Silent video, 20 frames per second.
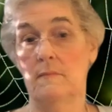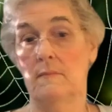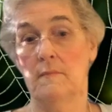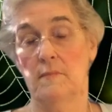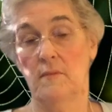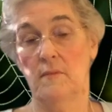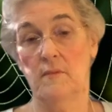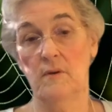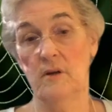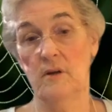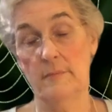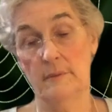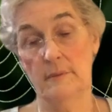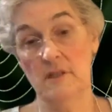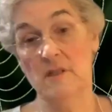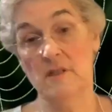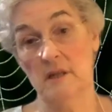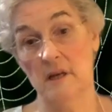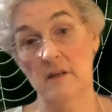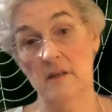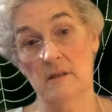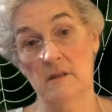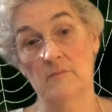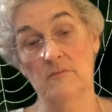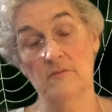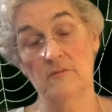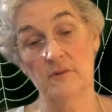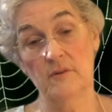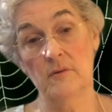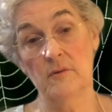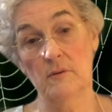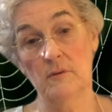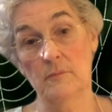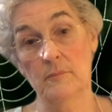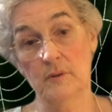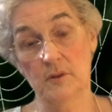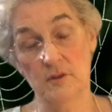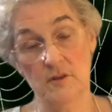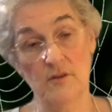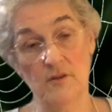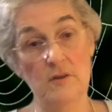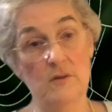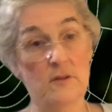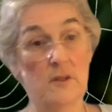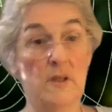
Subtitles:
were able to take them for their own personal use.